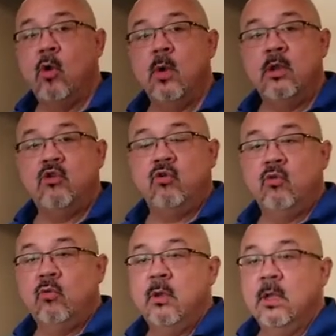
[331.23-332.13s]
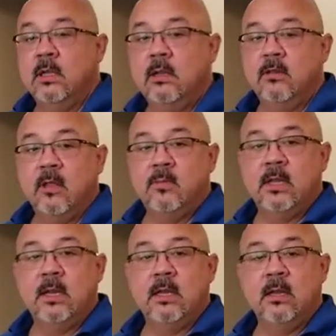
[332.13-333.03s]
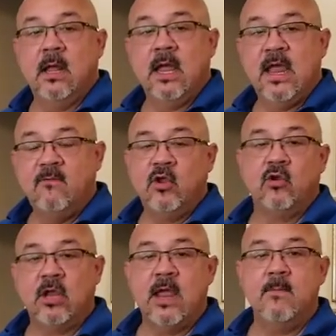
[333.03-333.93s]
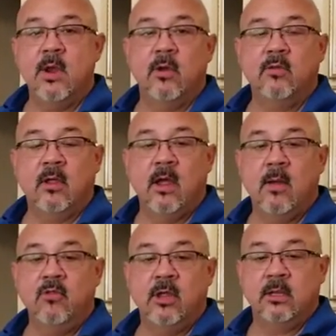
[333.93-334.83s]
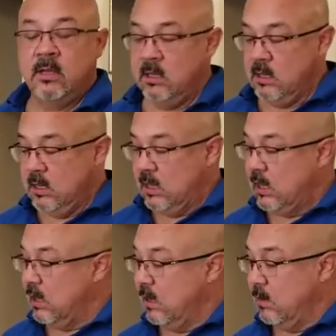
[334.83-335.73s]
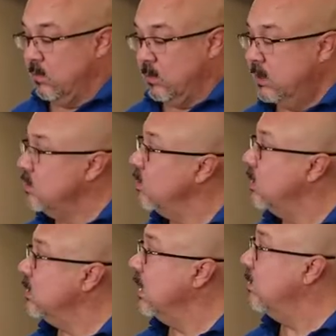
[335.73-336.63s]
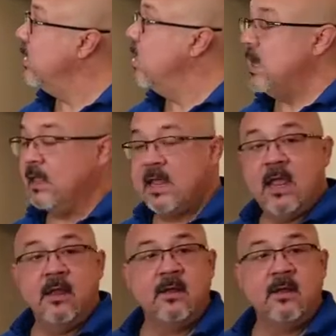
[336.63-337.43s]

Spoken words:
into a heavier type mirror object. That'll be our next hanging.